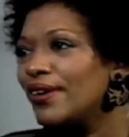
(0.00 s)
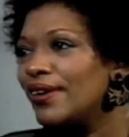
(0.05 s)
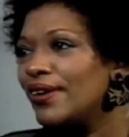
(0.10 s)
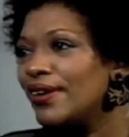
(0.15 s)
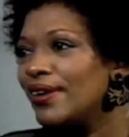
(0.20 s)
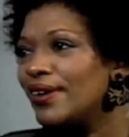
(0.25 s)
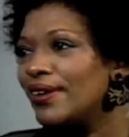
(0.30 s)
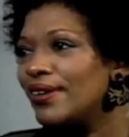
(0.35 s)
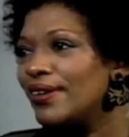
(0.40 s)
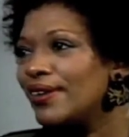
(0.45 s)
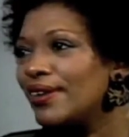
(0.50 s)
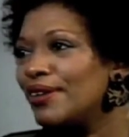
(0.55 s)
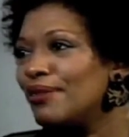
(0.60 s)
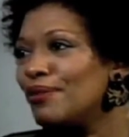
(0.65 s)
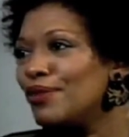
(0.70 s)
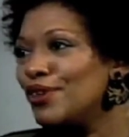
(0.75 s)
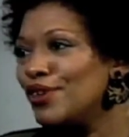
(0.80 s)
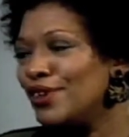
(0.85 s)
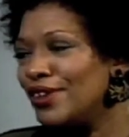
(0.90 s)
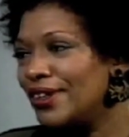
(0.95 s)
in the
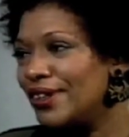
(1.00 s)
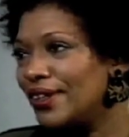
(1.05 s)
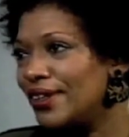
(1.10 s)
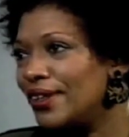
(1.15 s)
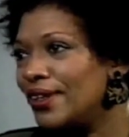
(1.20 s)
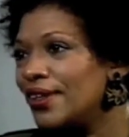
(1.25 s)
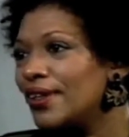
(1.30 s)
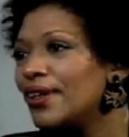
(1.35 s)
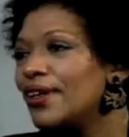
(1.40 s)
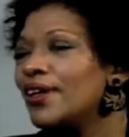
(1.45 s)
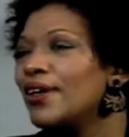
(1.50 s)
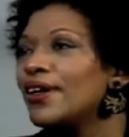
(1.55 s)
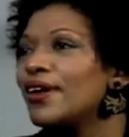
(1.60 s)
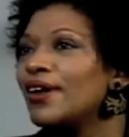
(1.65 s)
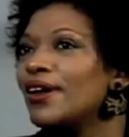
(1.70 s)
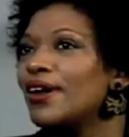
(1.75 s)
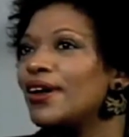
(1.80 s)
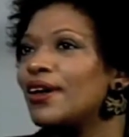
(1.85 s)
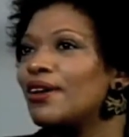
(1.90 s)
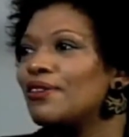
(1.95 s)
community,
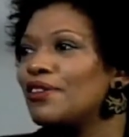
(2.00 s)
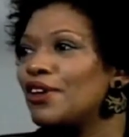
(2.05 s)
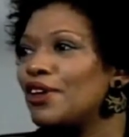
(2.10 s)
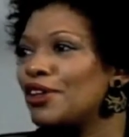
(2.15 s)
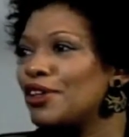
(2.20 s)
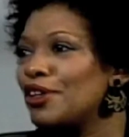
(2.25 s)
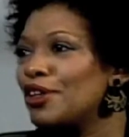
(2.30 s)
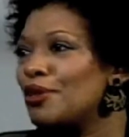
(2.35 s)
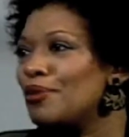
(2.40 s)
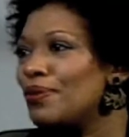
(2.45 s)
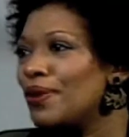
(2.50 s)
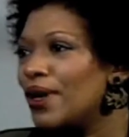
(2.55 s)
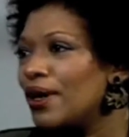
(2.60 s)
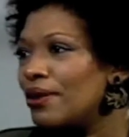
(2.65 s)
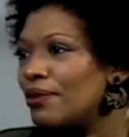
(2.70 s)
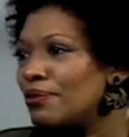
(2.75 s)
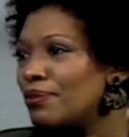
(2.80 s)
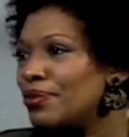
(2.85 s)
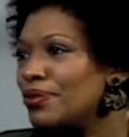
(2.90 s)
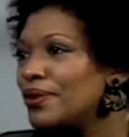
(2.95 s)
and I'm talking about
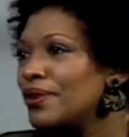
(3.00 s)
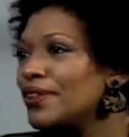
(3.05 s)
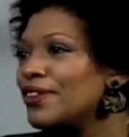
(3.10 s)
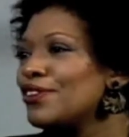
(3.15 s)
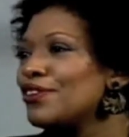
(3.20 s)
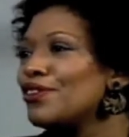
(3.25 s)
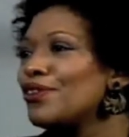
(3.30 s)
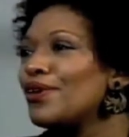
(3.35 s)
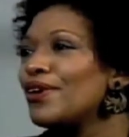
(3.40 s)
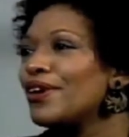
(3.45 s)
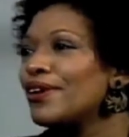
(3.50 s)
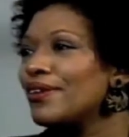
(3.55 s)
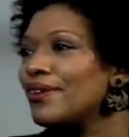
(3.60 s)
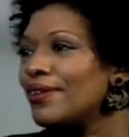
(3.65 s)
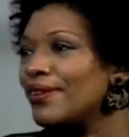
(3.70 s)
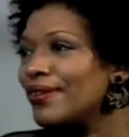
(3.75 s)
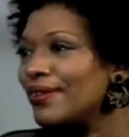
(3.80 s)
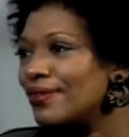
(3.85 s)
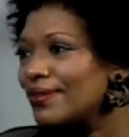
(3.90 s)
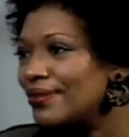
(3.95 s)
prehistoric or
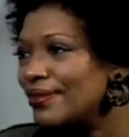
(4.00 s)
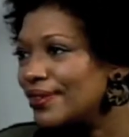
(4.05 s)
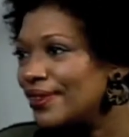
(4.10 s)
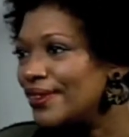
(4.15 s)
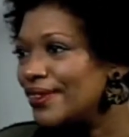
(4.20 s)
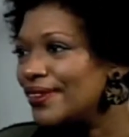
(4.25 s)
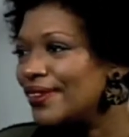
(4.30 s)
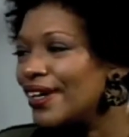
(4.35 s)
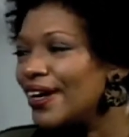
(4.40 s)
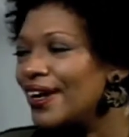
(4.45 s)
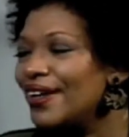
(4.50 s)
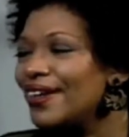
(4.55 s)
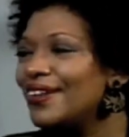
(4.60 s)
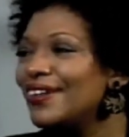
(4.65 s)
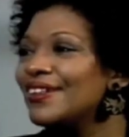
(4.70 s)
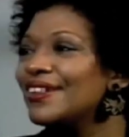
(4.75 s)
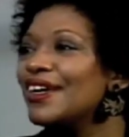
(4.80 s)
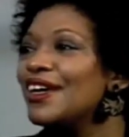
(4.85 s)
societies,